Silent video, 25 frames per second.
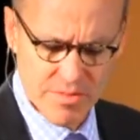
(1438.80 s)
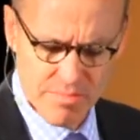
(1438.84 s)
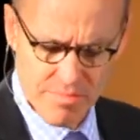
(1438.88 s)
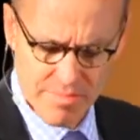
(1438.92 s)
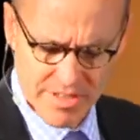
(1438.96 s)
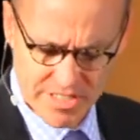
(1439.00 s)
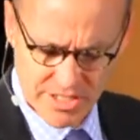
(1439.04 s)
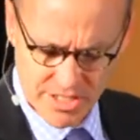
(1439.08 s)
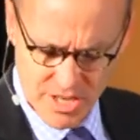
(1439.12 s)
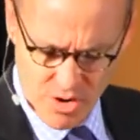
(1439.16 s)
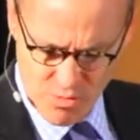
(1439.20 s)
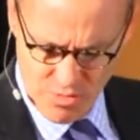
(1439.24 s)

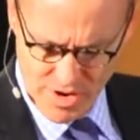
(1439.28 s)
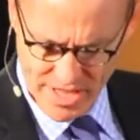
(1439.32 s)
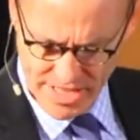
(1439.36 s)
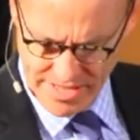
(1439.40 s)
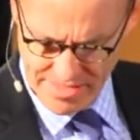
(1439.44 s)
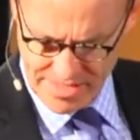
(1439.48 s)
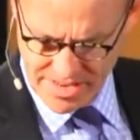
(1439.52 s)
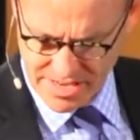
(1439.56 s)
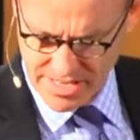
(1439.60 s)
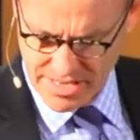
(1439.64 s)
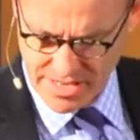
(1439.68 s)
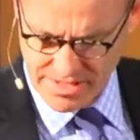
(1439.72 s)
But so
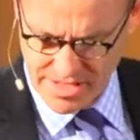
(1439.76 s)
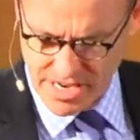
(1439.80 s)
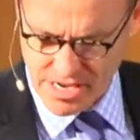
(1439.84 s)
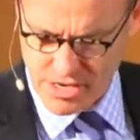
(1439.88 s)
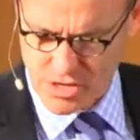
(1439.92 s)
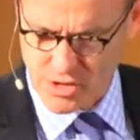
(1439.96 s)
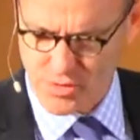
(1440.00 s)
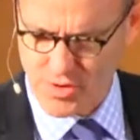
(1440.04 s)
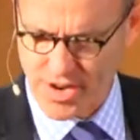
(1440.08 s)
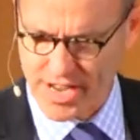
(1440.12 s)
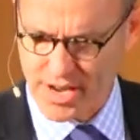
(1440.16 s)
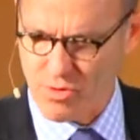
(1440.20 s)
really the
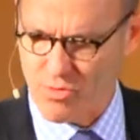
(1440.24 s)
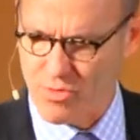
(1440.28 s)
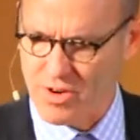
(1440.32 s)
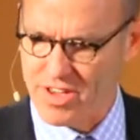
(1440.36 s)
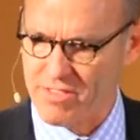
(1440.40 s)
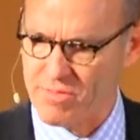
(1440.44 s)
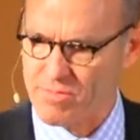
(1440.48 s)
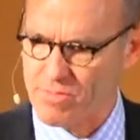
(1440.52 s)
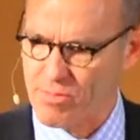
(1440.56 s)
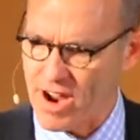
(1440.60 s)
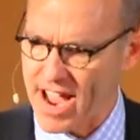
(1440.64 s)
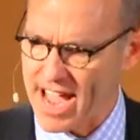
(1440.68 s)
trick
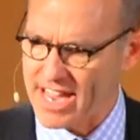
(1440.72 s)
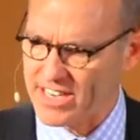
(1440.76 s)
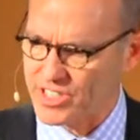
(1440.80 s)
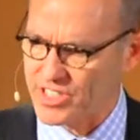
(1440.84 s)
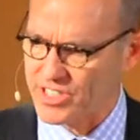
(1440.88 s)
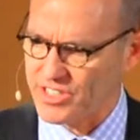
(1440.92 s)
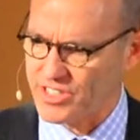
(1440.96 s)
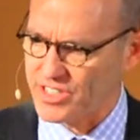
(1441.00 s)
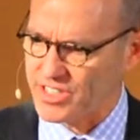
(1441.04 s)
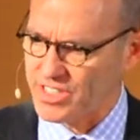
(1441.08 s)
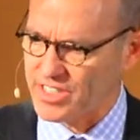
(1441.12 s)
with branches